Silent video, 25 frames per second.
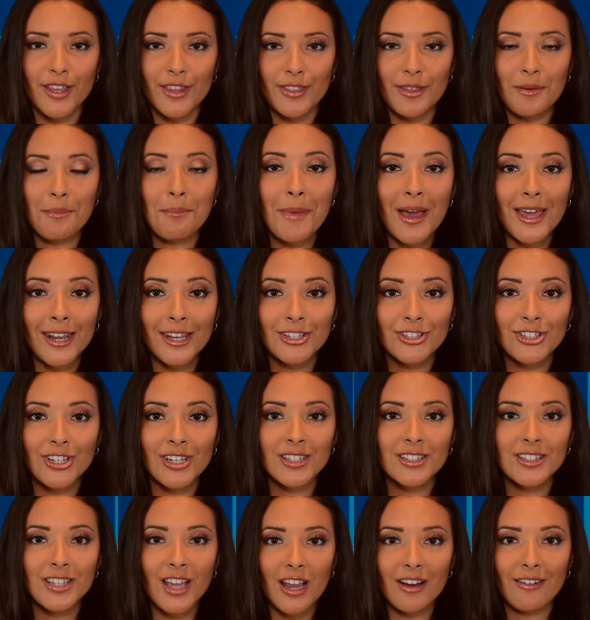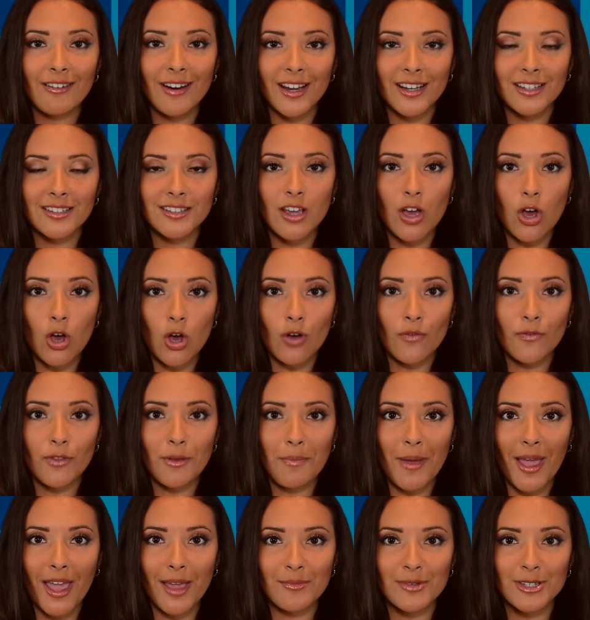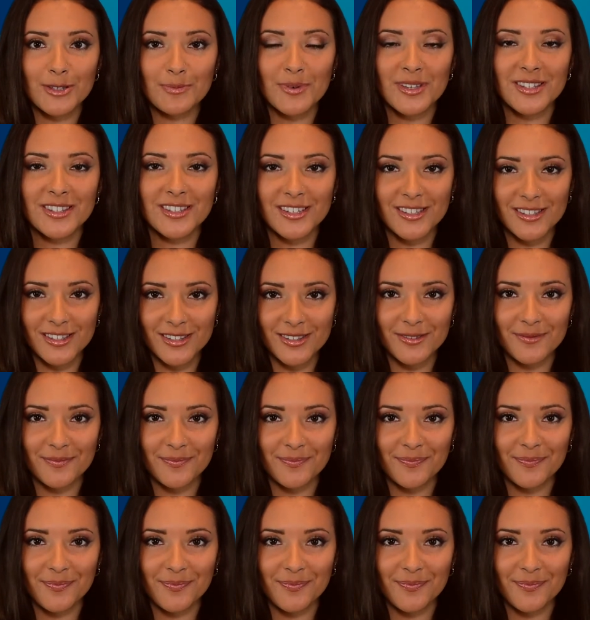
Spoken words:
the Managing Director of the payments business.